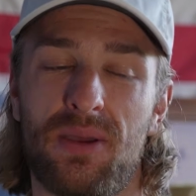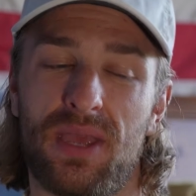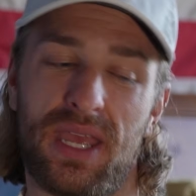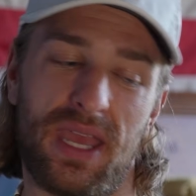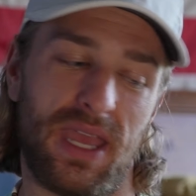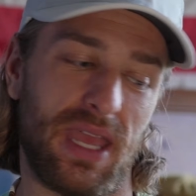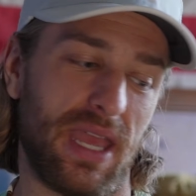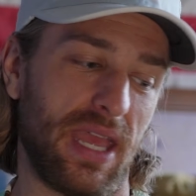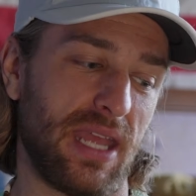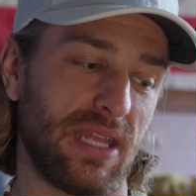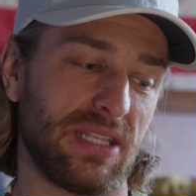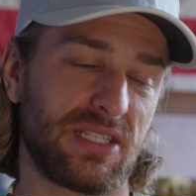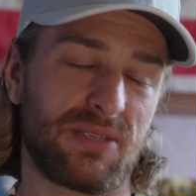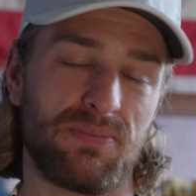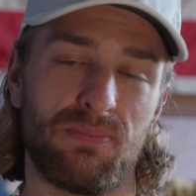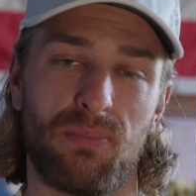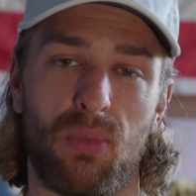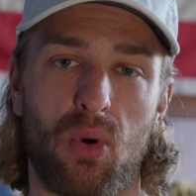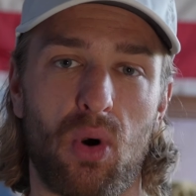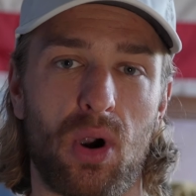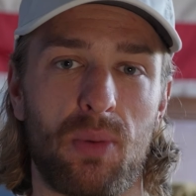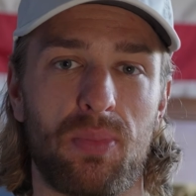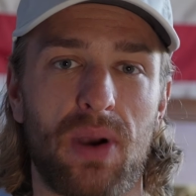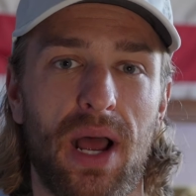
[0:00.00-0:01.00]
It's
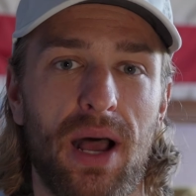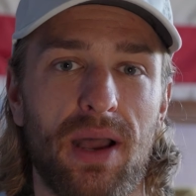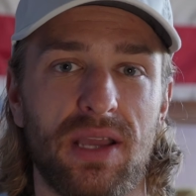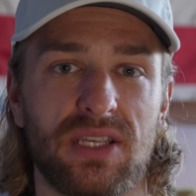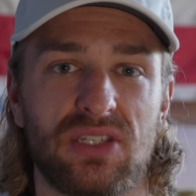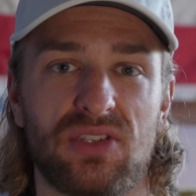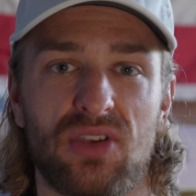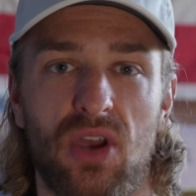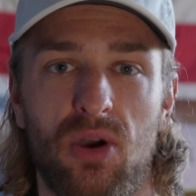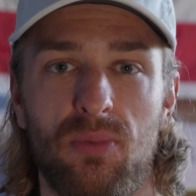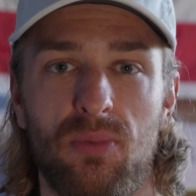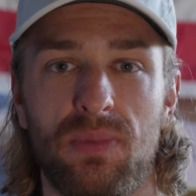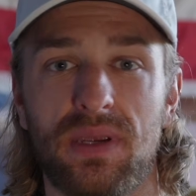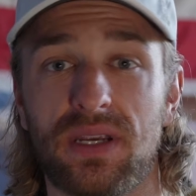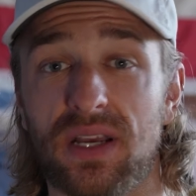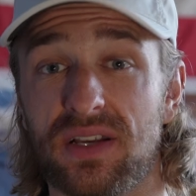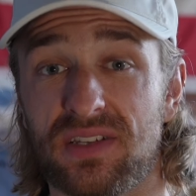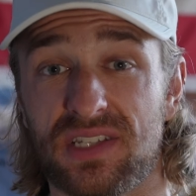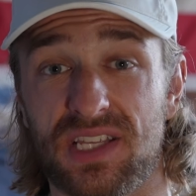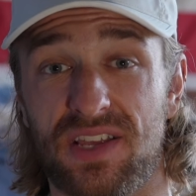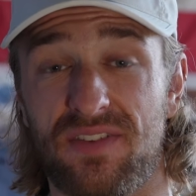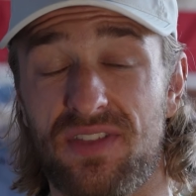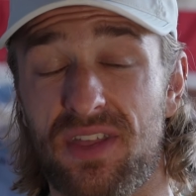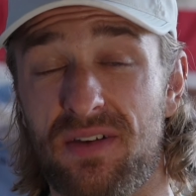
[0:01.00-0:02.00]
more probably so
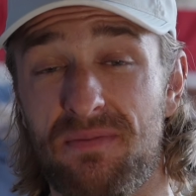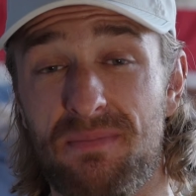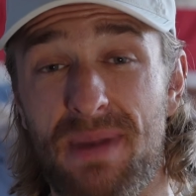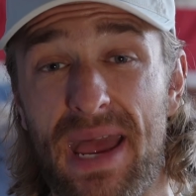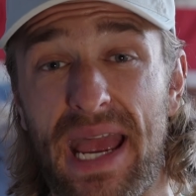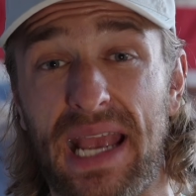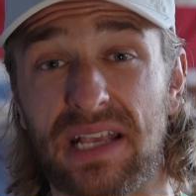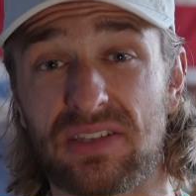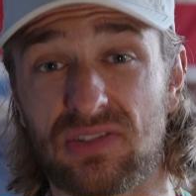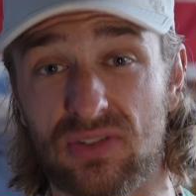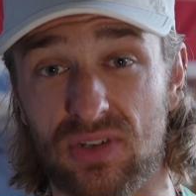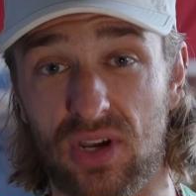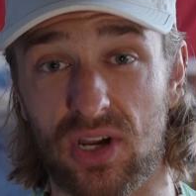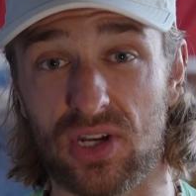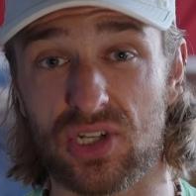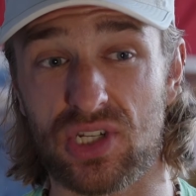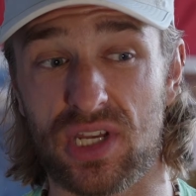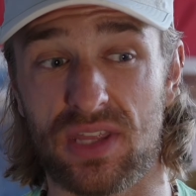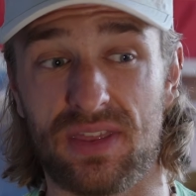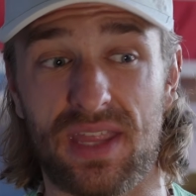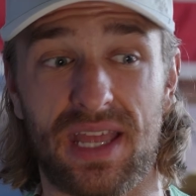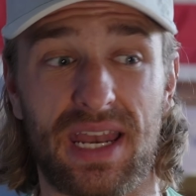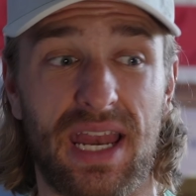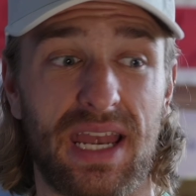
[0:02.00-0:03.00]
because of the max
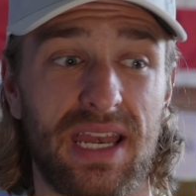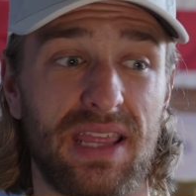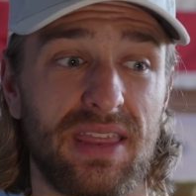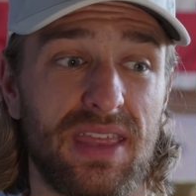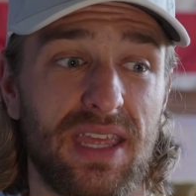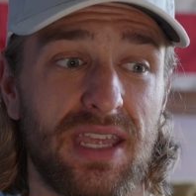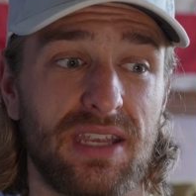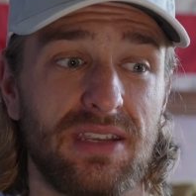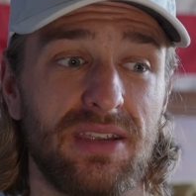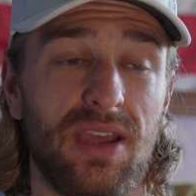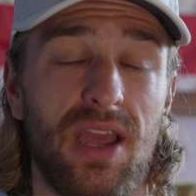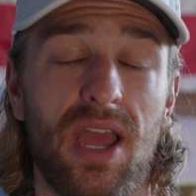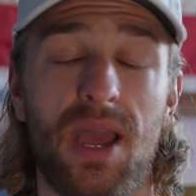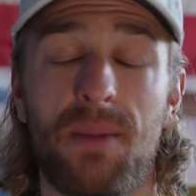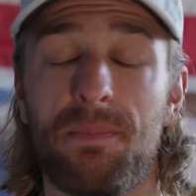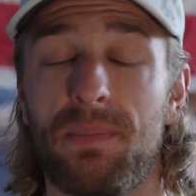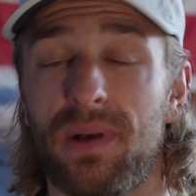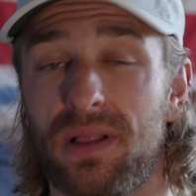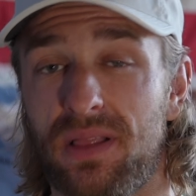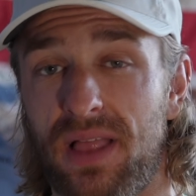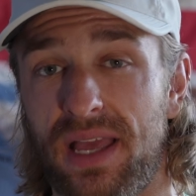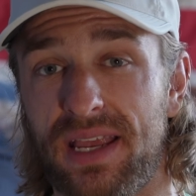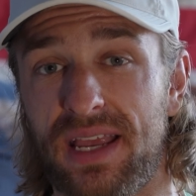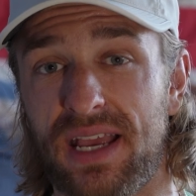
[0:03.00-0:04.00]
cushion than anything.
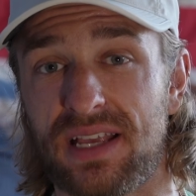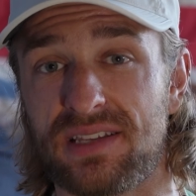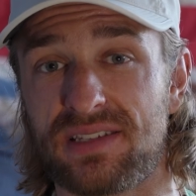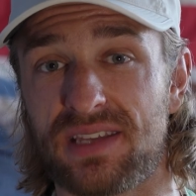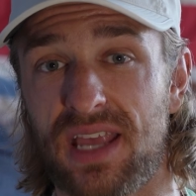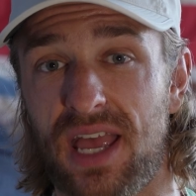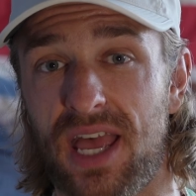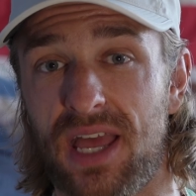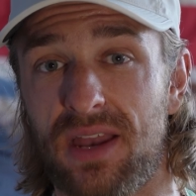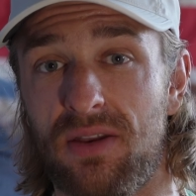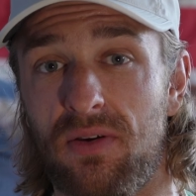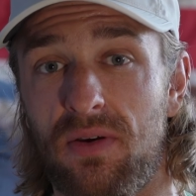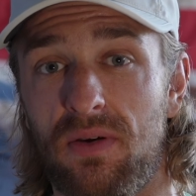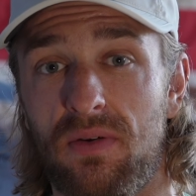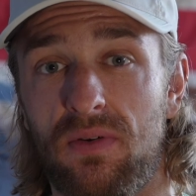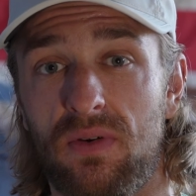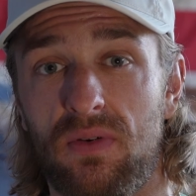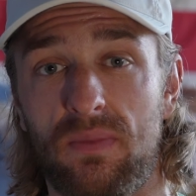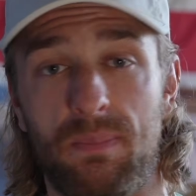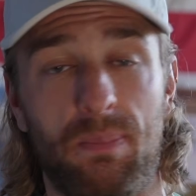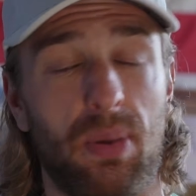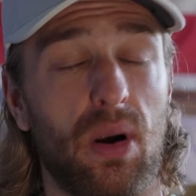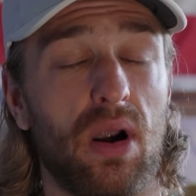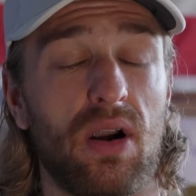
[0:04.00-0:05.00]
But like I said,
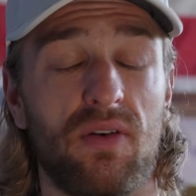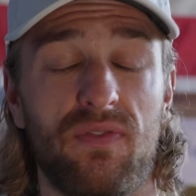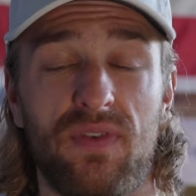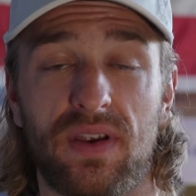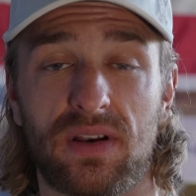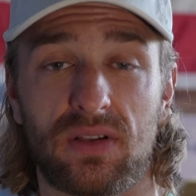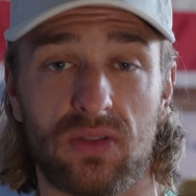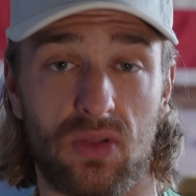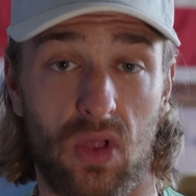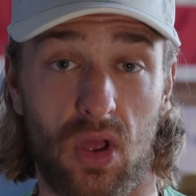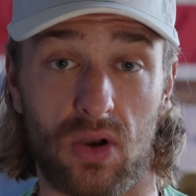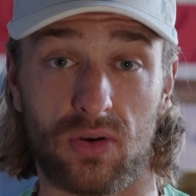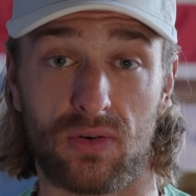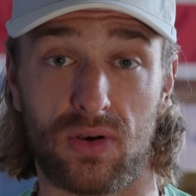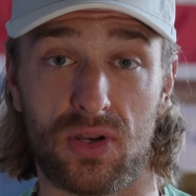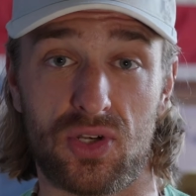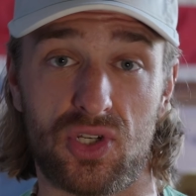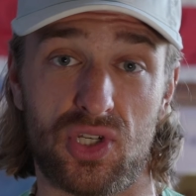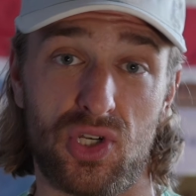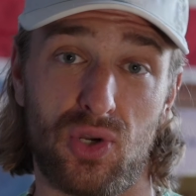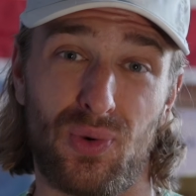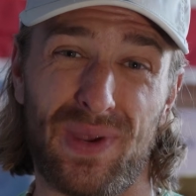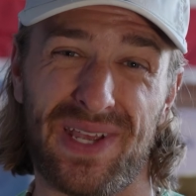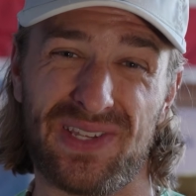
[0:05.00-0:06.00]
perfect long run
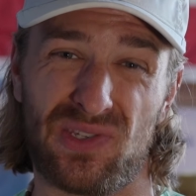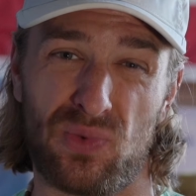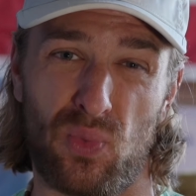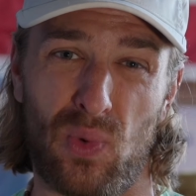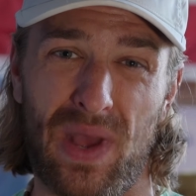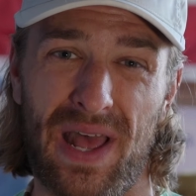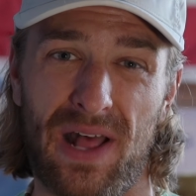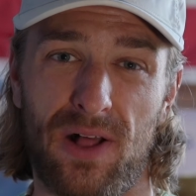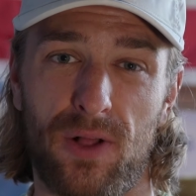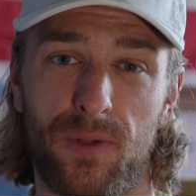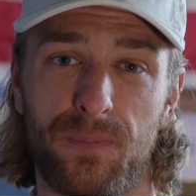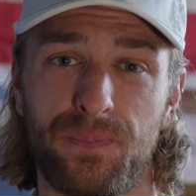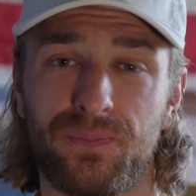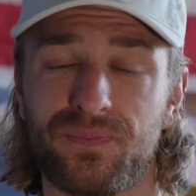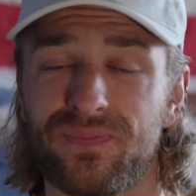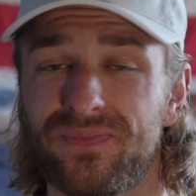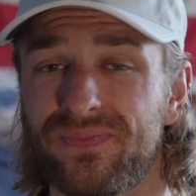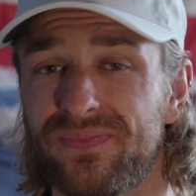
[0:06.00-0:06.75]
shoe as well.